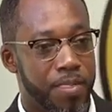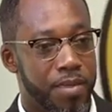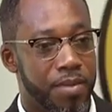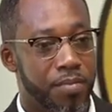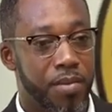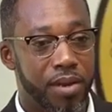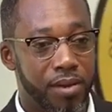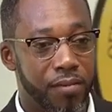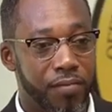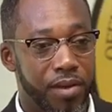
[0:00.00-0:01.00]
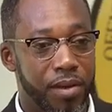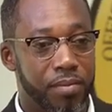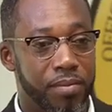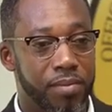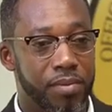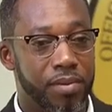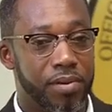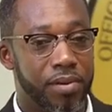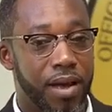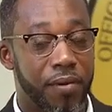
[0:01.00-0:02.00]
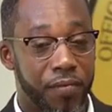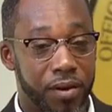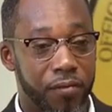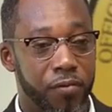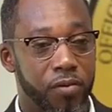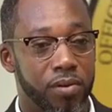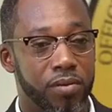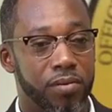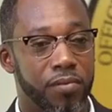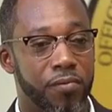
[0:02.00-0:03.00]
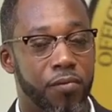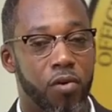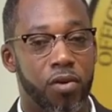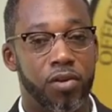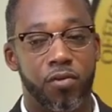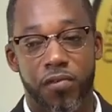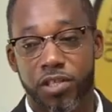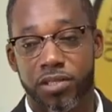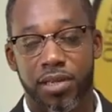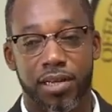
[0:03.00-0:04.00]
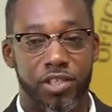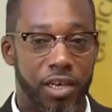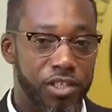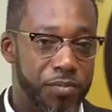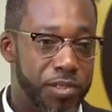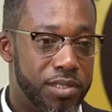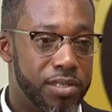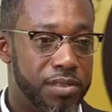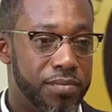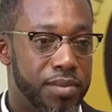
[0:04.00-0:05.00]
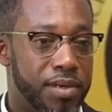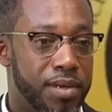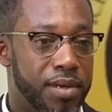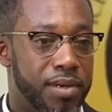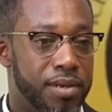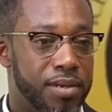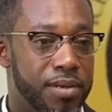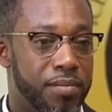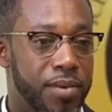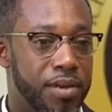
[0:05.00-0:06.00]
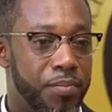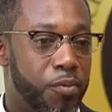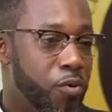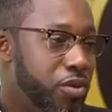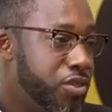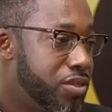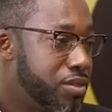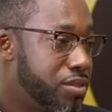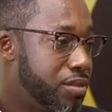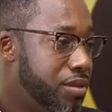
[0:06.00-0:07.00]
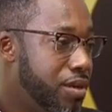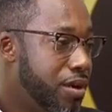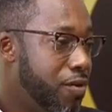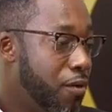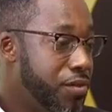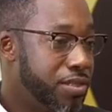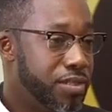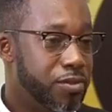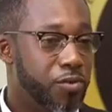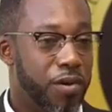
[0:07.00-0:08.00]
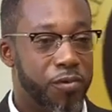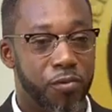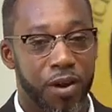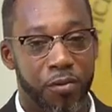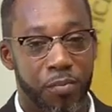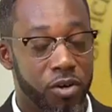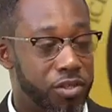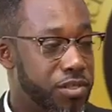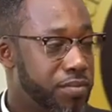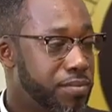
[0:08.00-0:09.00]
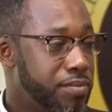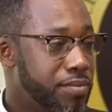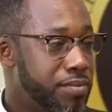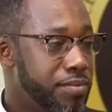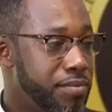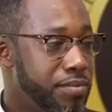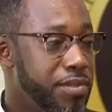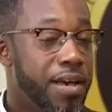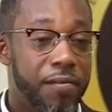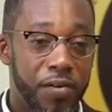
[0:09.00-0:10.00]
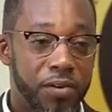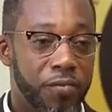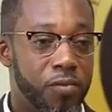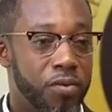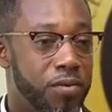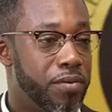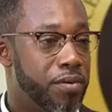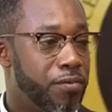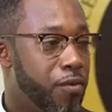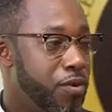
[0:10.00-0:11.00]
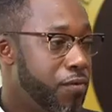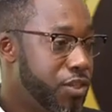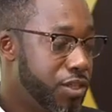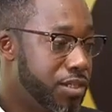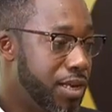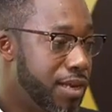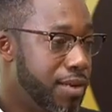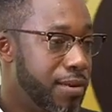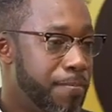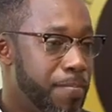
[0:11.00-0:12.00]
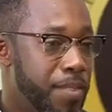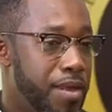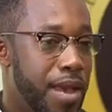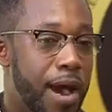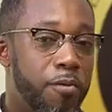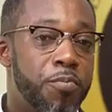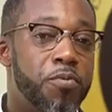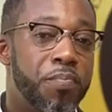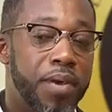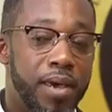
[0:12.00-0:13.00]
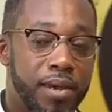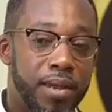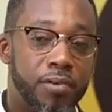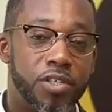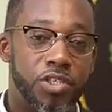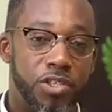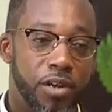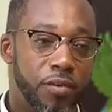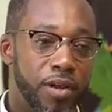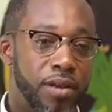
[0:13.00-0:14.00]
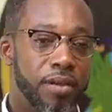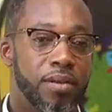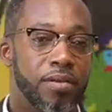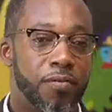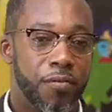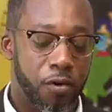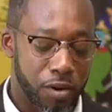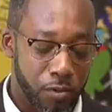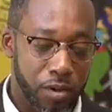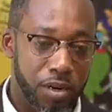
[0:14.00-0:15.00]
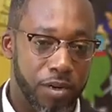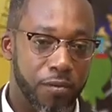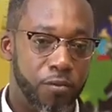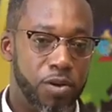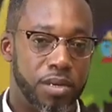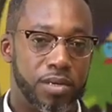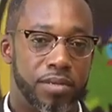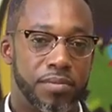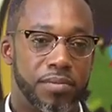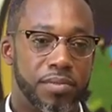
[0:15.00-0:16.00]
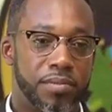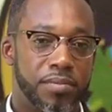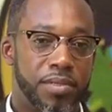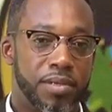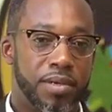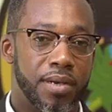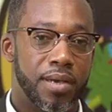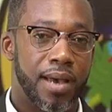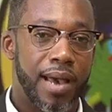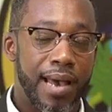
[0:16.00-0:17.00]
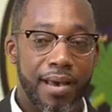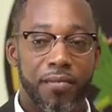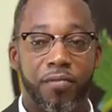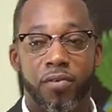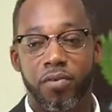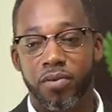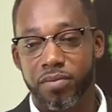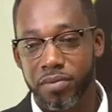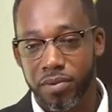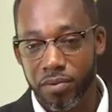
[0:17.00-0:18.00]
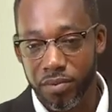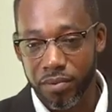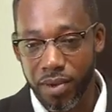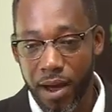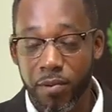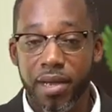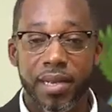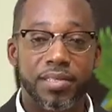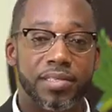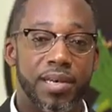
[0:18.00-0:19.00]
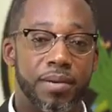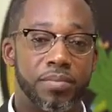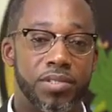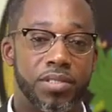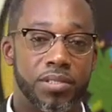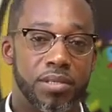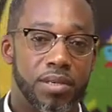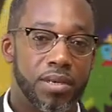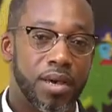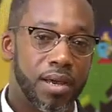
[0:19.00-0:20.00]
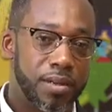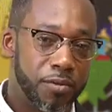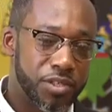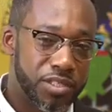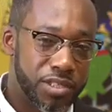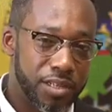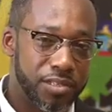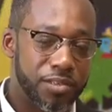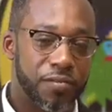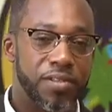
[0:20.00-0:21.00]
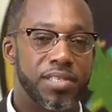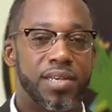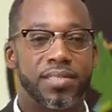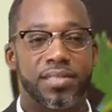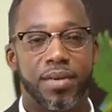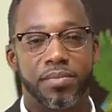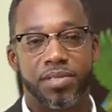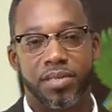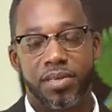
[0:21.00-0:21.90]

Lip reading: Many of them are thankful for innovations like ChatGPT. Many police officers who have to write reports, they are thankful for innovations like that. Are we preparing our children for the world of work? Have our exams and the results of these exams